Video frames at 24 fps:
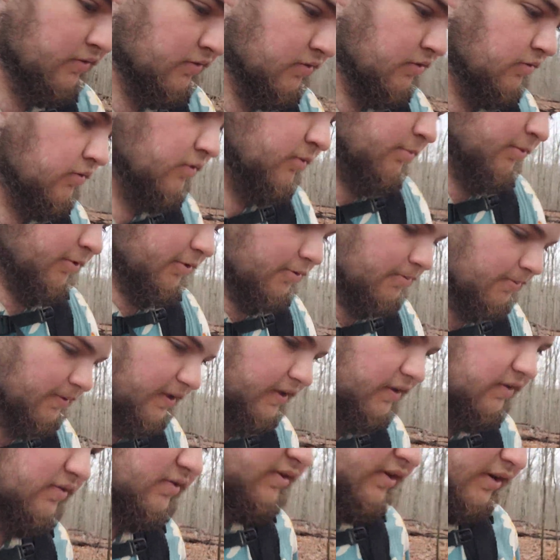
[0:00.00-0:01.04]
to the Blue
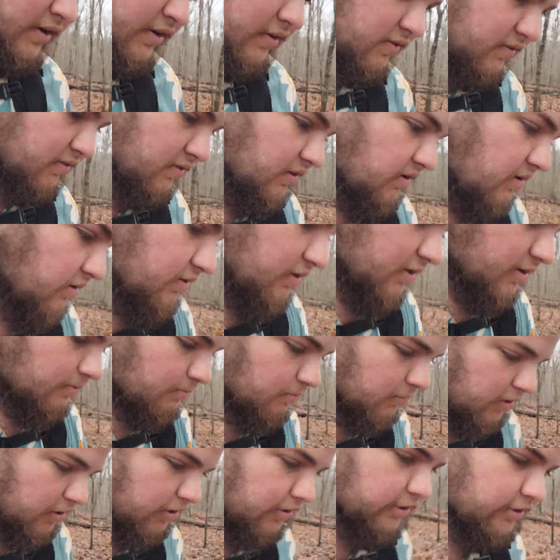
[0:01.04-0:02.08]
Blaze and see the
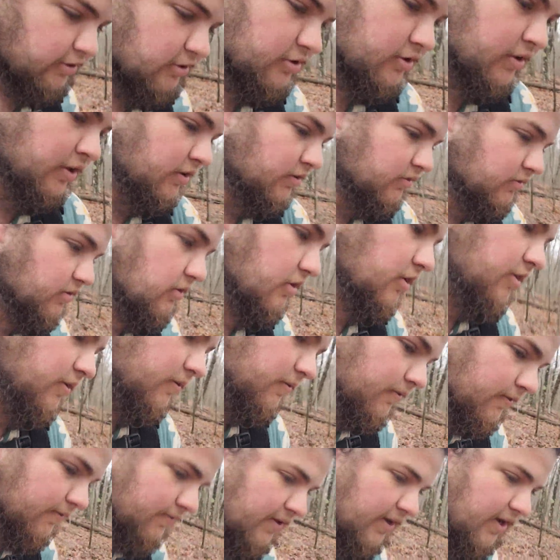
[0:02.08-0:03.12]
murder shelter
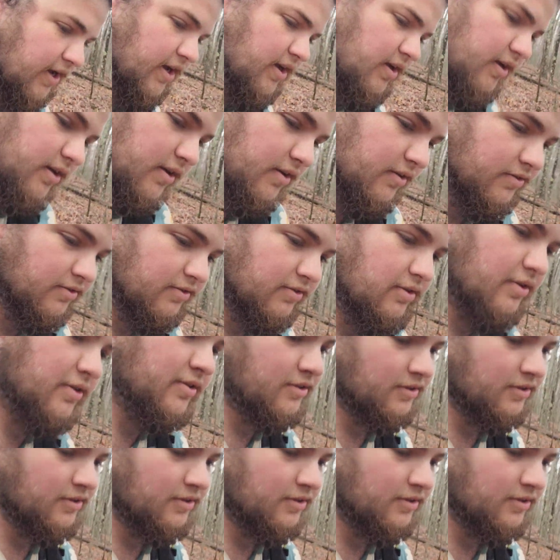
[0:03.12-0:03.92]
from the 80s.